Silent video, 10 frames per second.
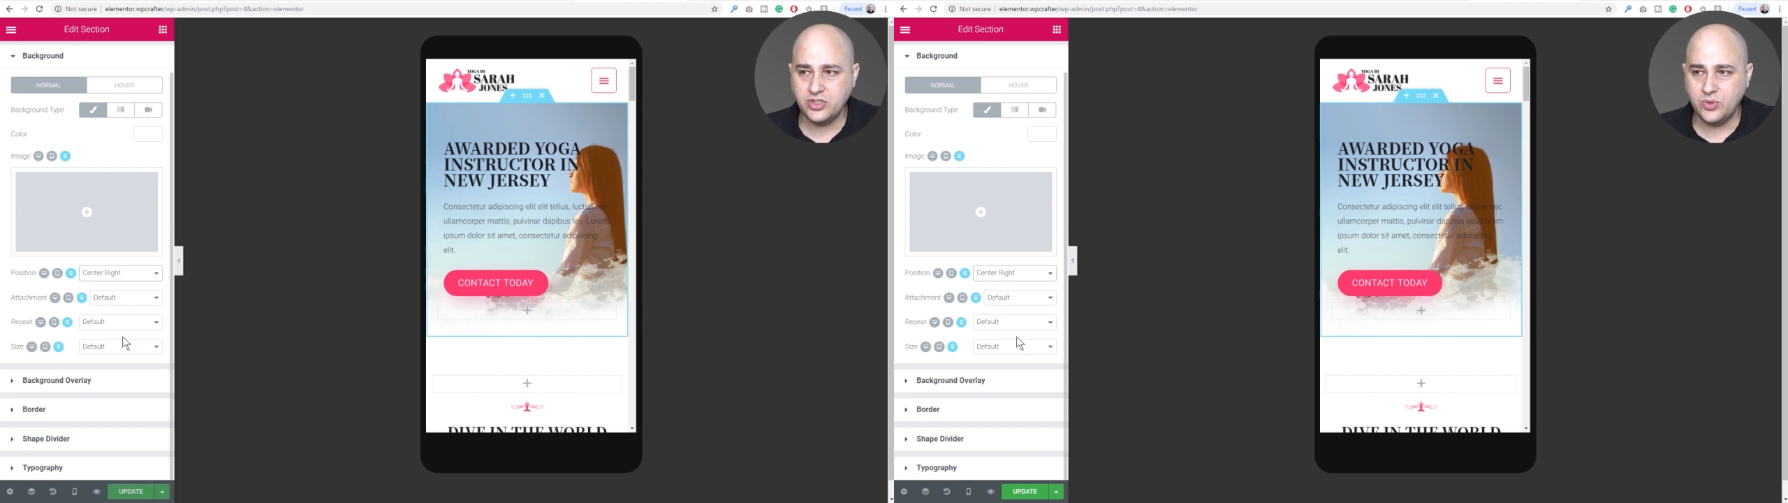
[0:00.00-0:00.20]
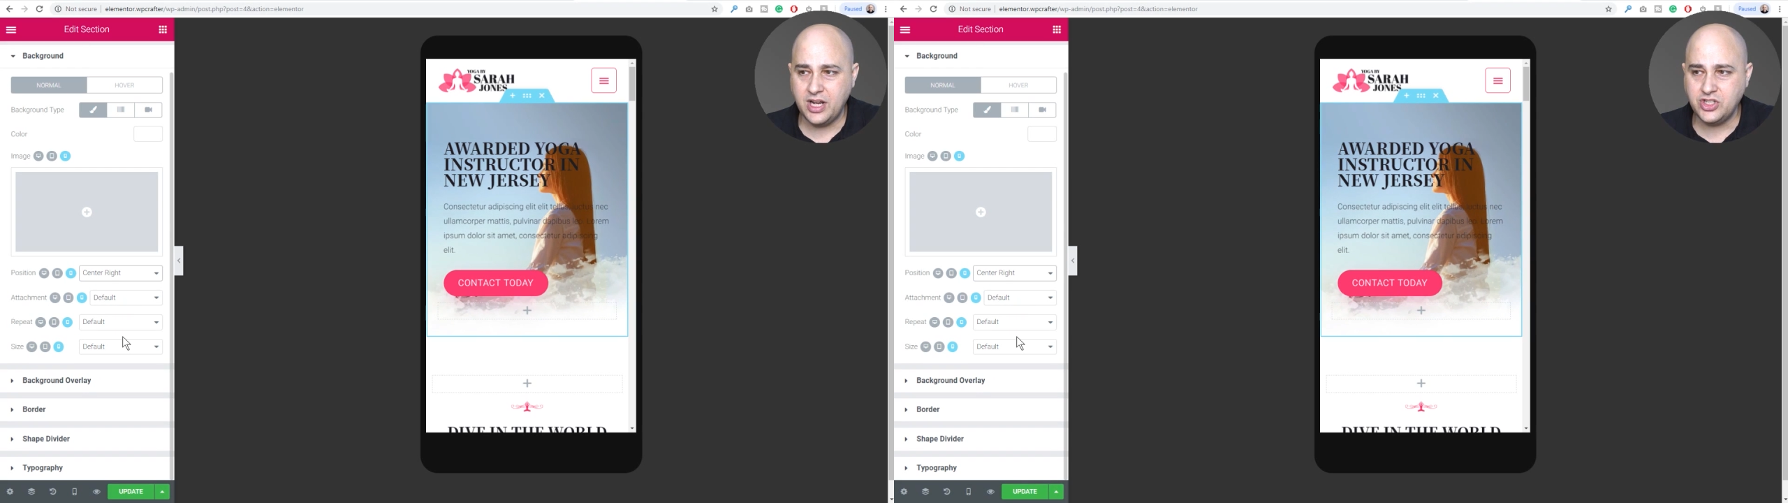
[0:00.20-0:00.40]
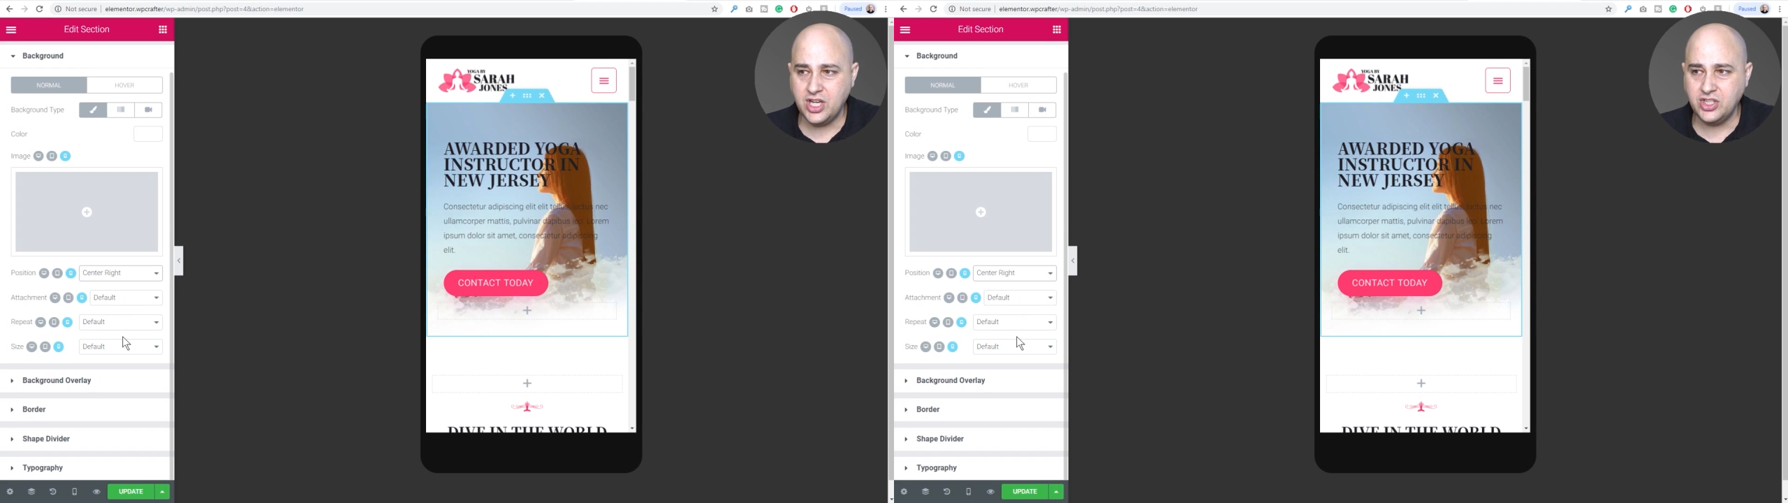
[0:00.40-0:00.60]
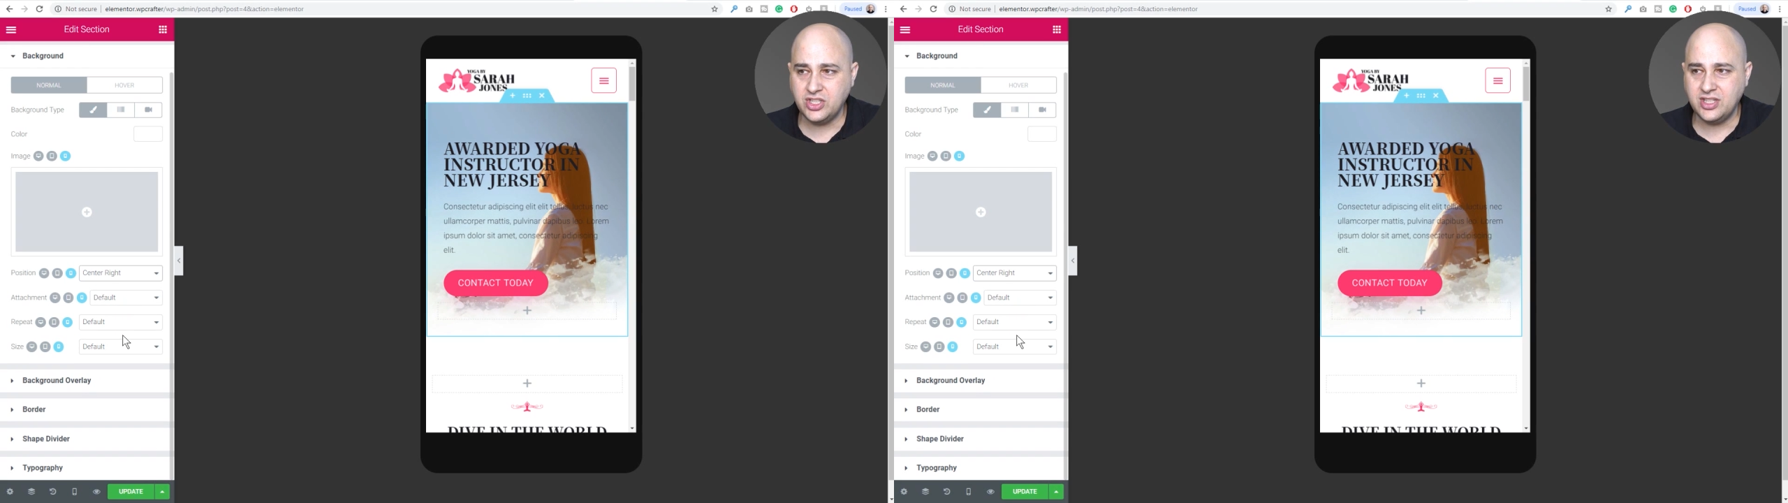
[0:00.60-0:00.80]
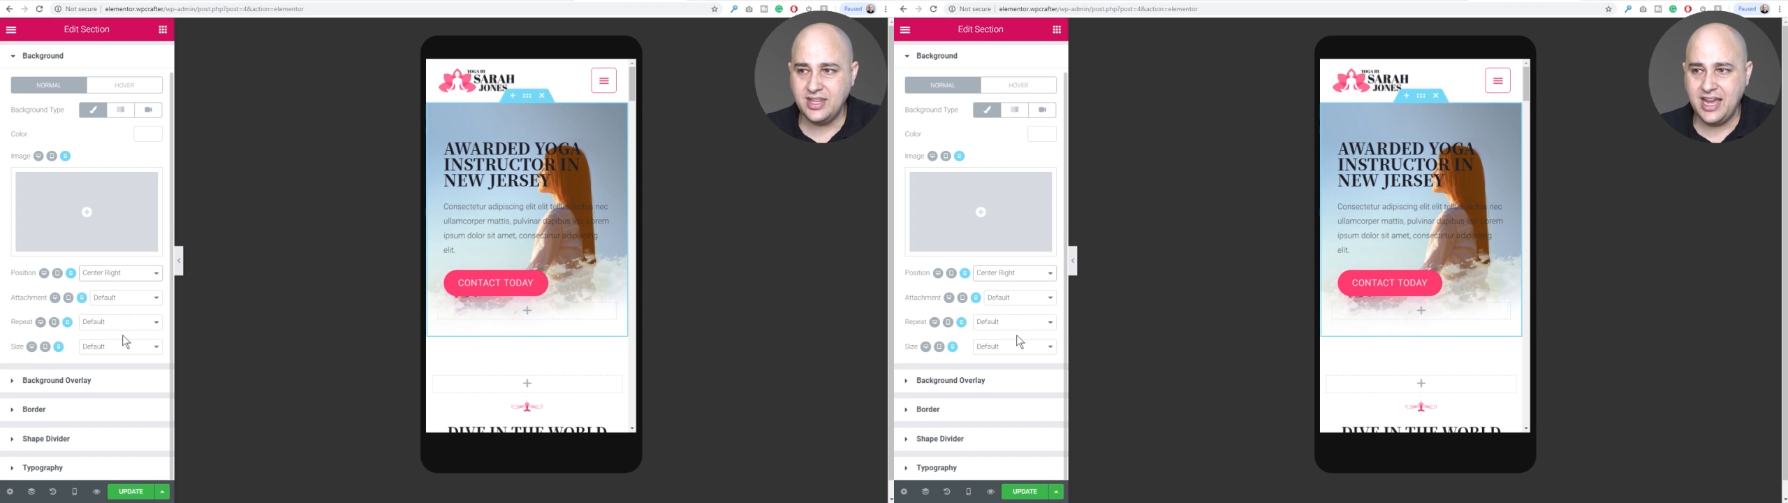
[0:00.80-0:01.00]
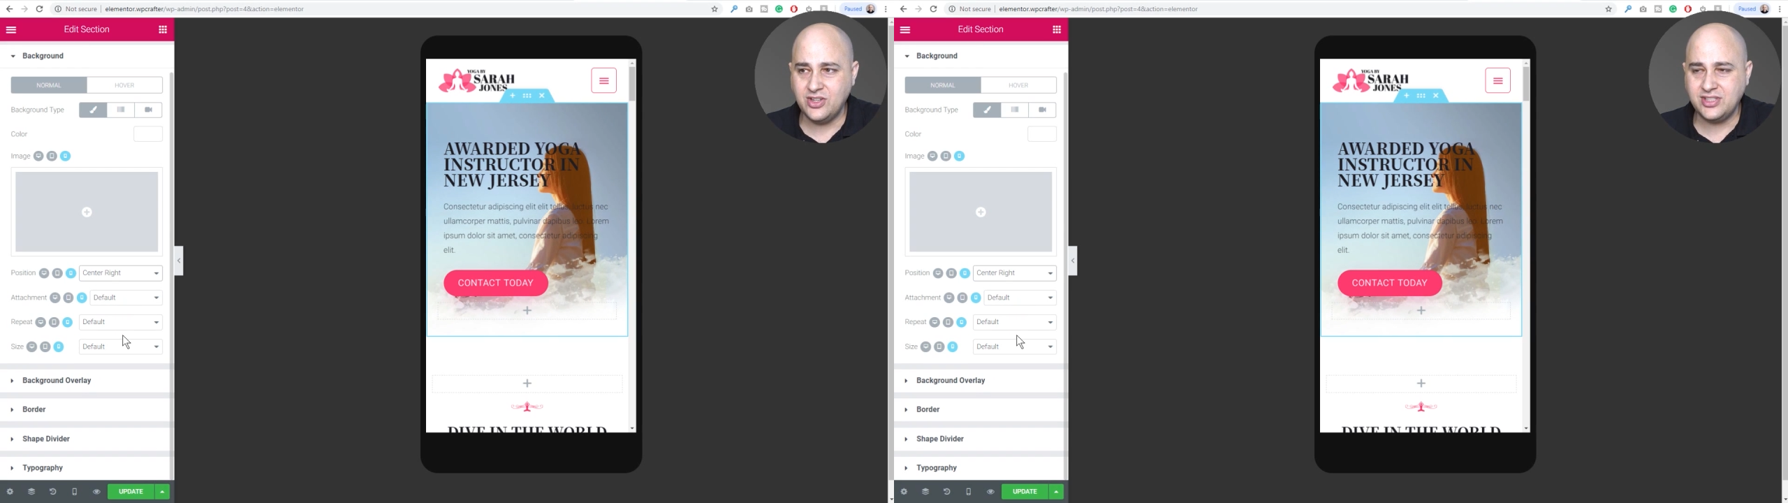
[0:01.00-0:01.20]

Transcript: So when I change it to that,